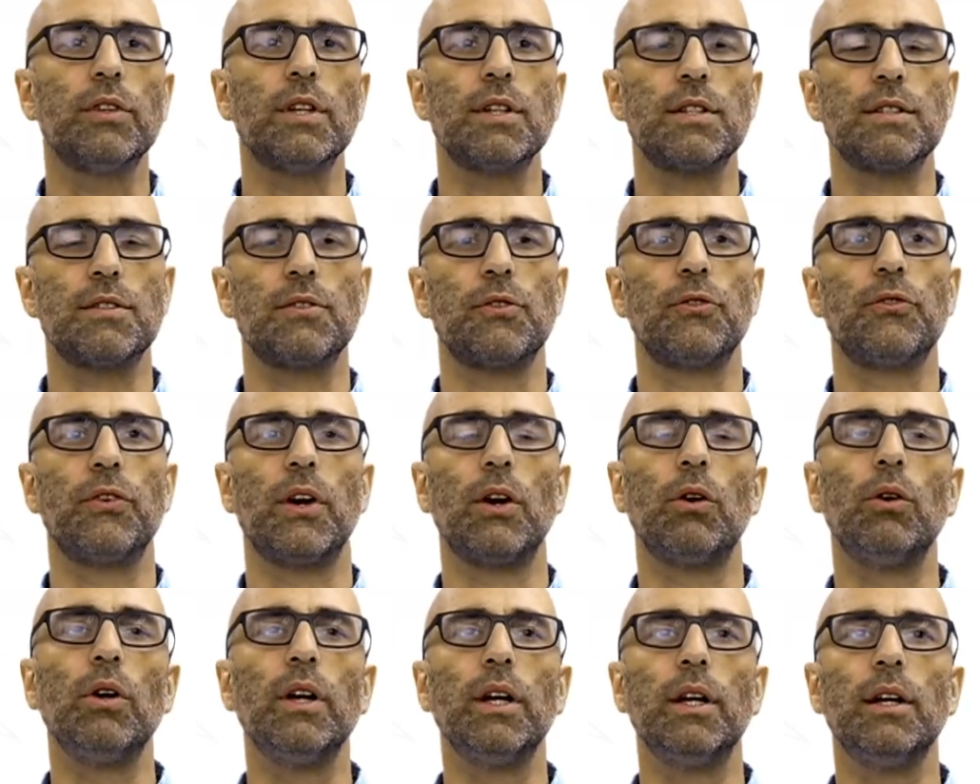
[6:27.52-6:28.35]
this
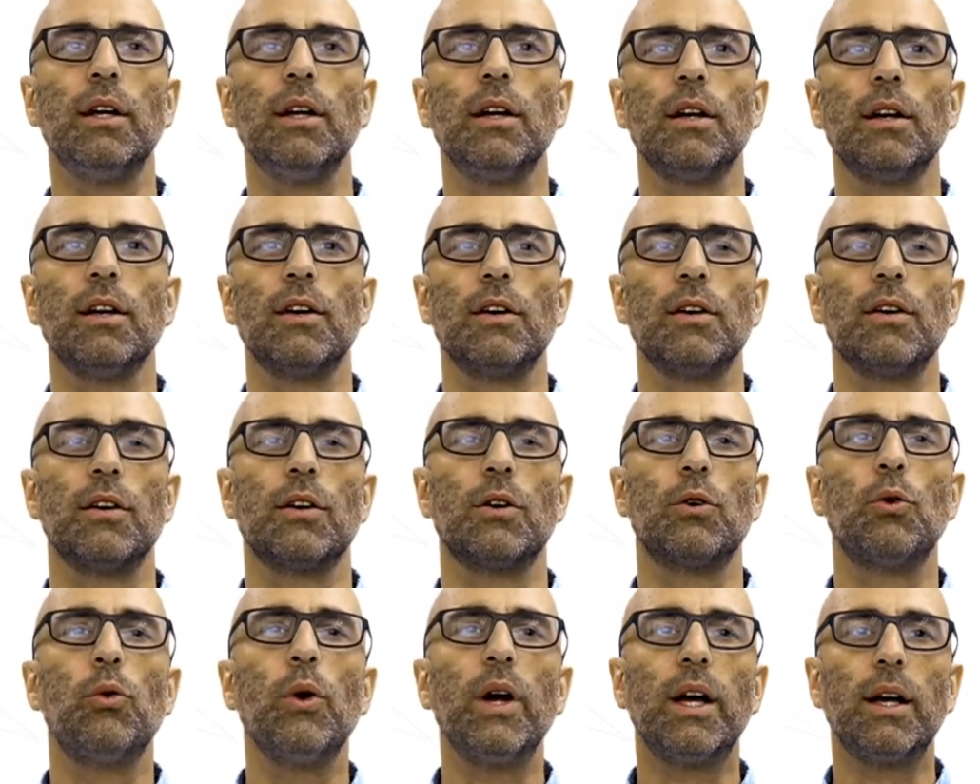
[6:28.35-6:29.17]
fairly
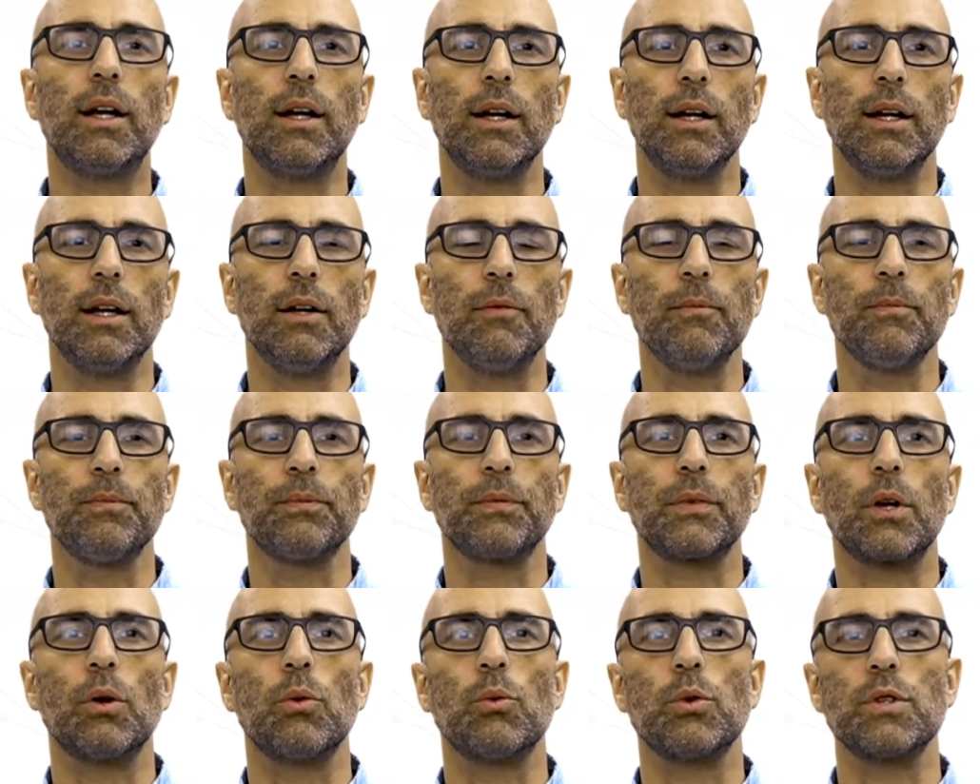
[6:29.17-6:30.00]
quickly
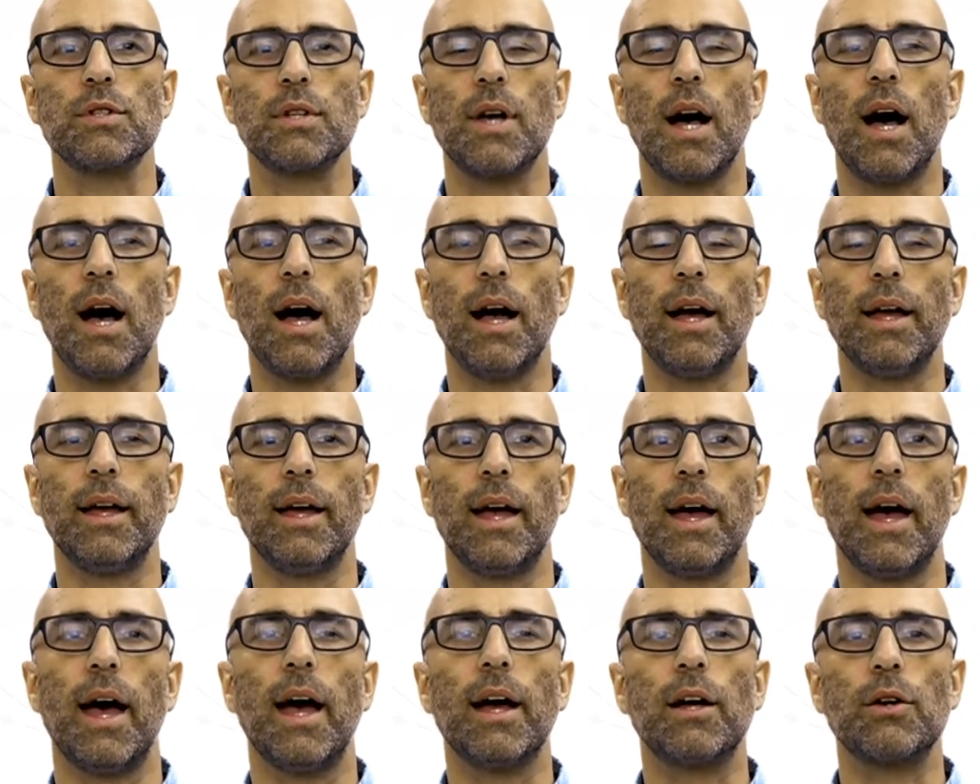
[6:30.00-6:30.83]
with high
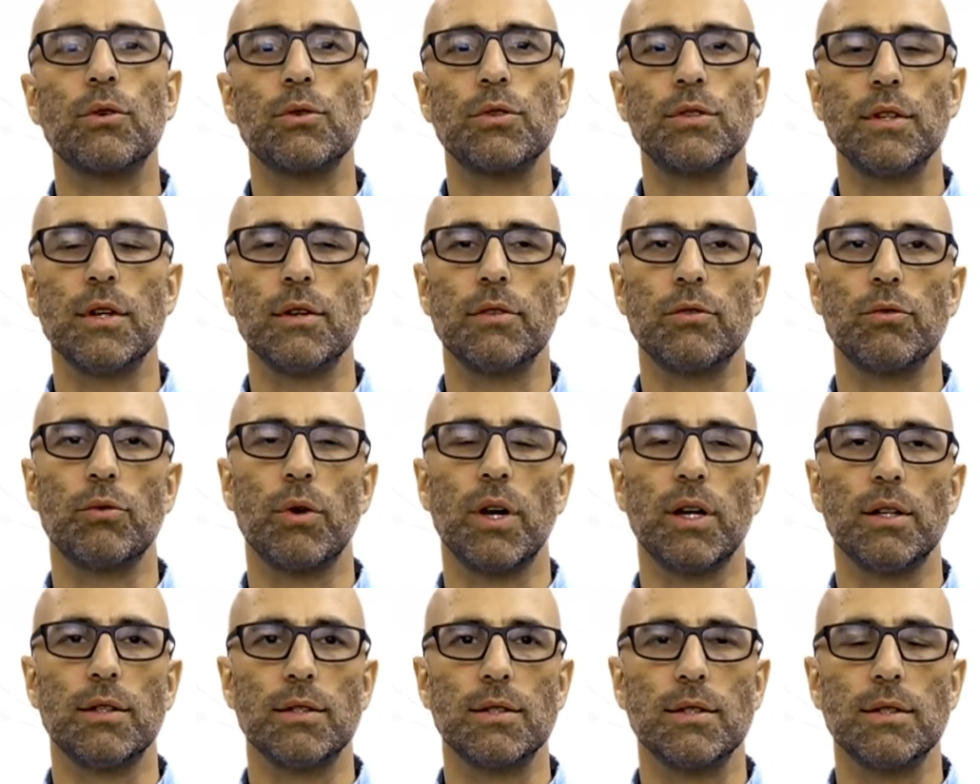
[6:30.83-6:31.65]
accuracy of
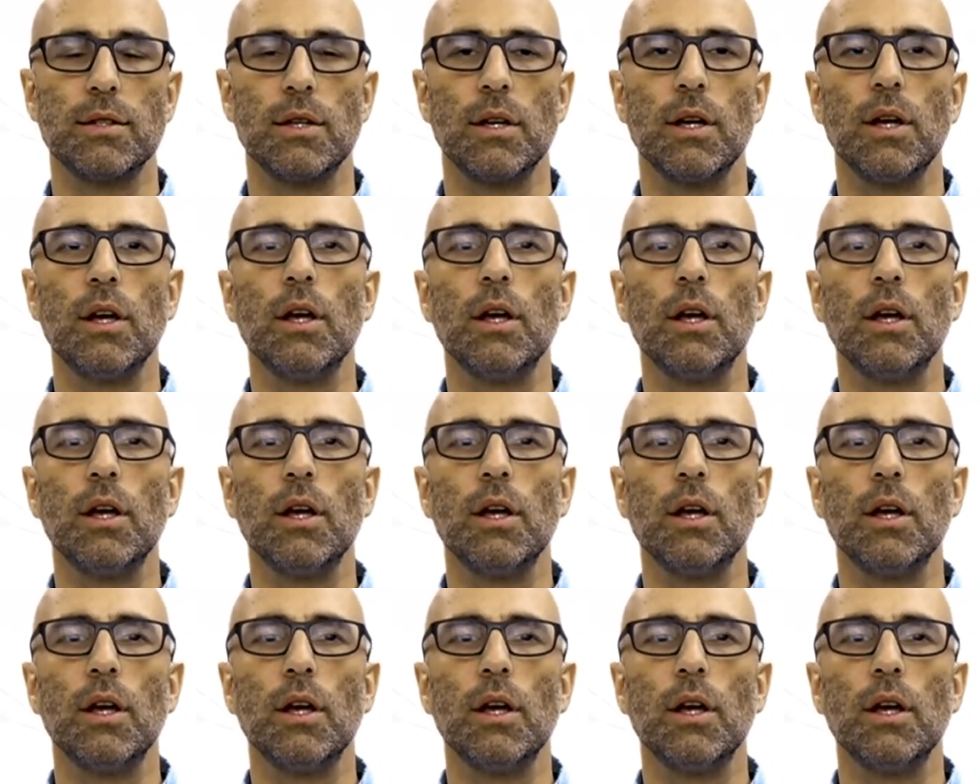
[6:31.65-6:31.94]
rates.